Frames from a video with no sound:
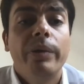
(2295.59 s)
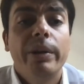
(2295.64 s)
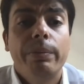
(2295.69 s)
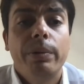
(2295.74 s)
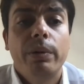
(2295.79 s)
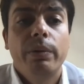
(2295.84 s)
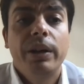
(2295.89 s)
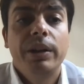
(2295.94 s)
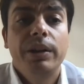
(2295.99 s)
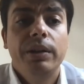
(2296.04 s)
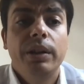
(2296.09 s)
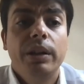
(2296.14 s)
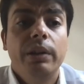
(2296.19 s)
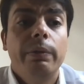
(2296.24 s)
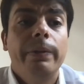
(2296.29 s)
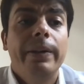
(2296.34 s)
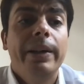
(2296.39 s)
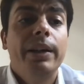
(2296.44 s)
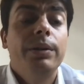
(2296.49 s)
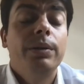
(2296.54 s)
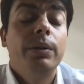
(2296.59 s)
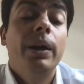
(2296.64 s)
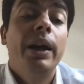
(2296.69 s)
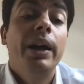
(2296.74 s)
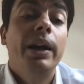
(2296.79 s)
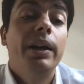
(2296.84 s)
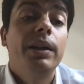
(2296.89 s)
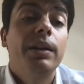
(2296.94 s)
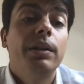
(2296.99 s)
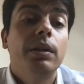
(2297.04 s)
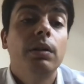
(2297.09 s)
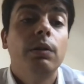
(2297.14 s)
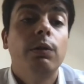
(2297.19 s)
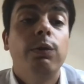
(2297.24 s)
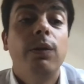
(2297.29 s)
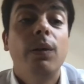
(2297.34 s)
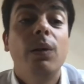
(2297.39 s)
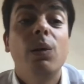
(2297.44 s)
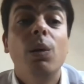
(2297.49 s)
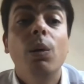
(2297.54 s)
are providing a way to handle
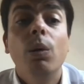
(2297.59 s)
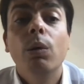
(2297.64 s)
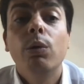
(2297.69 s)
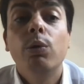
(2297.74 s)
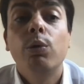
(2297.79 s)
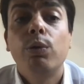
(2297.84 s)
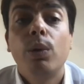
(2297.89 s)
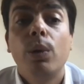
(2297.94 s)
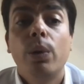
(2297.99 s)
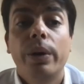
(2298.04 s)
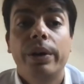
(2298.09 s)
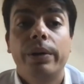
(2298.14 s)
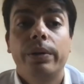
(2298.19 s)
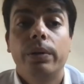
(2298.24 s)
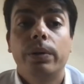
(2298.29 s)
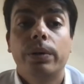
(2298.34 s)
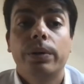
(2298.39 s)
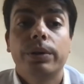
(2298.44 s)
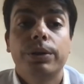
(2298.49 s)
404 error.